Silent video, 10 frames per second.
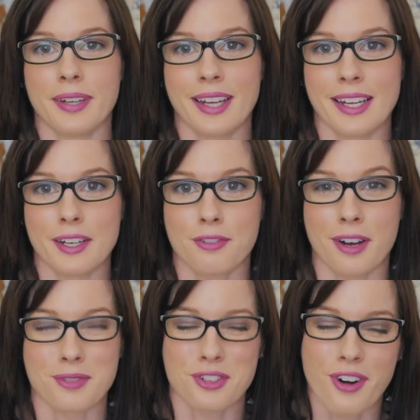If
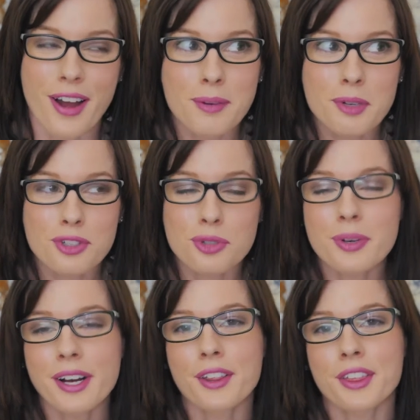I'm trying to be
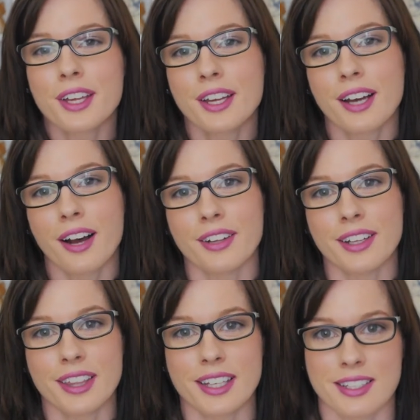super healthy, I'll
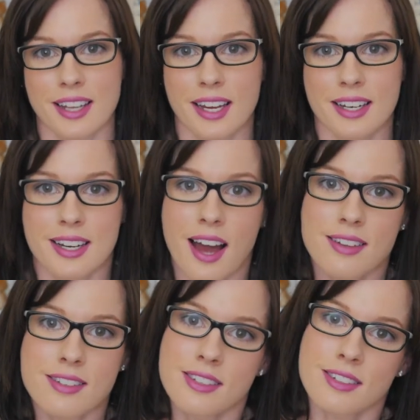eat things like
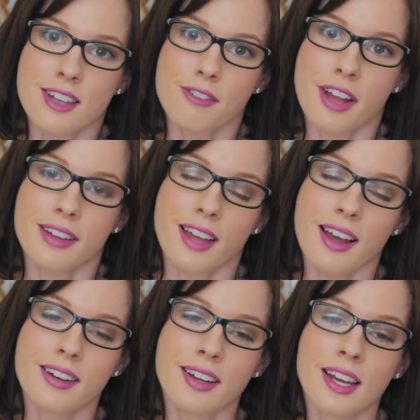nuts and stuff like
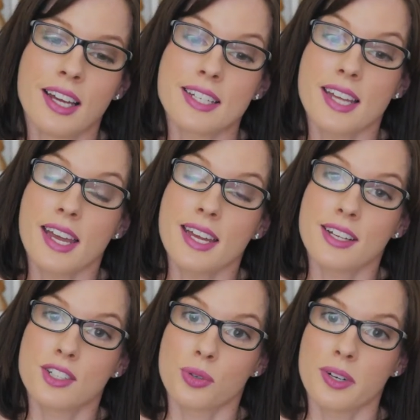that.
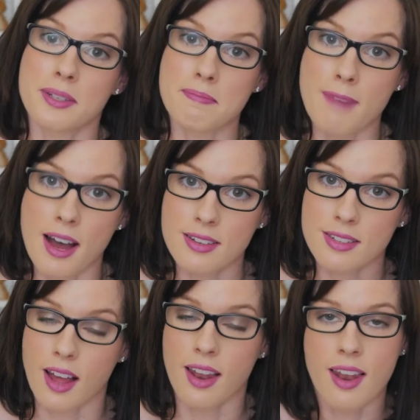Tea is always a
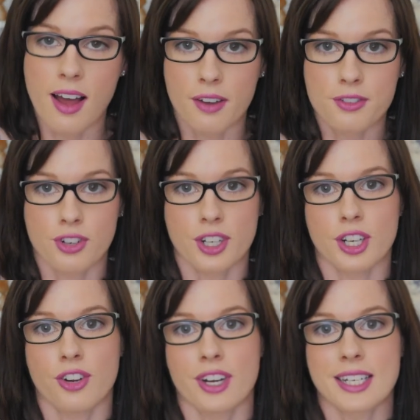must. I love
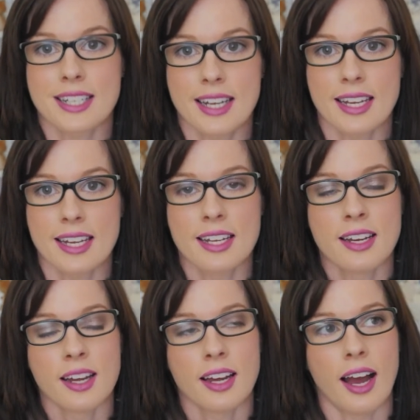drinking green
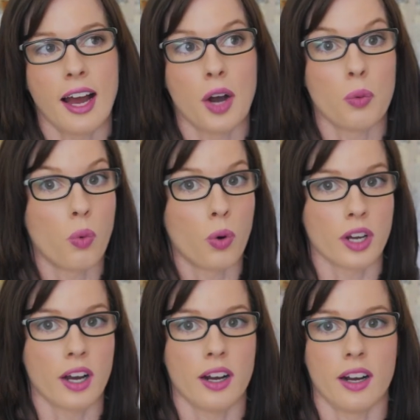tea. Water,
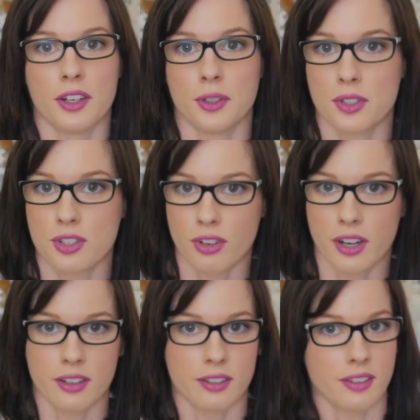I always
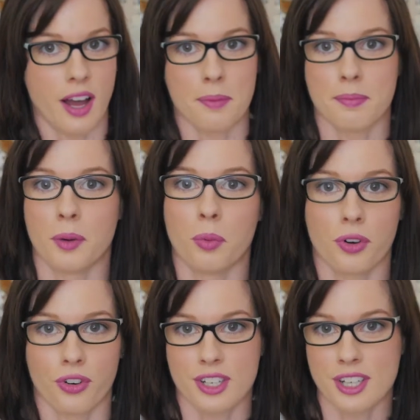try to up my
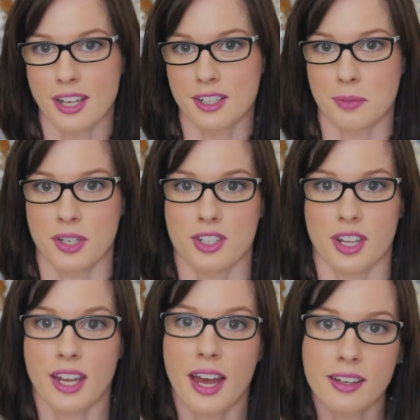water intake as much as
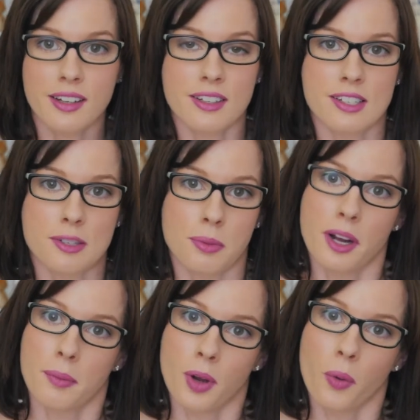I can, because when
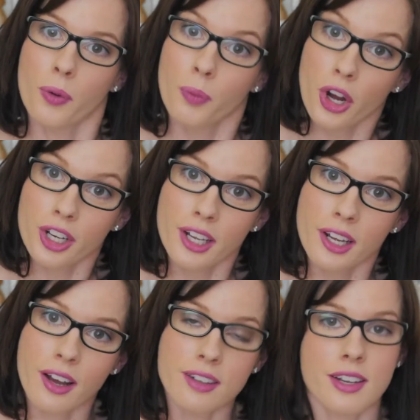I'm not
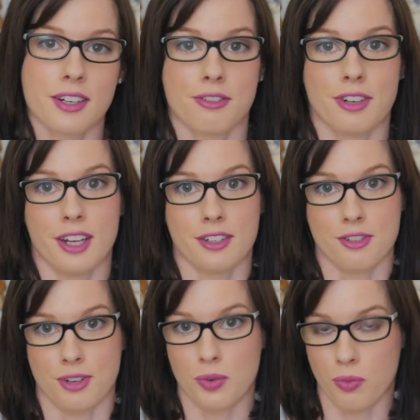working, I tend to forget to
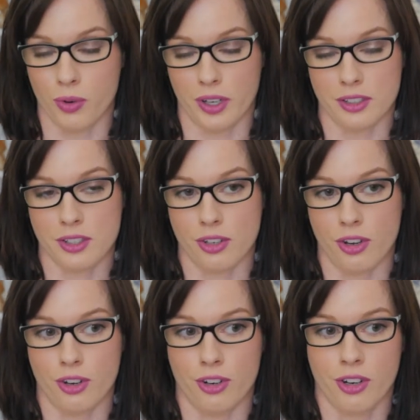drink water.
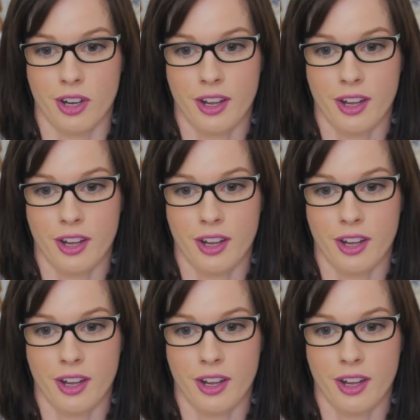So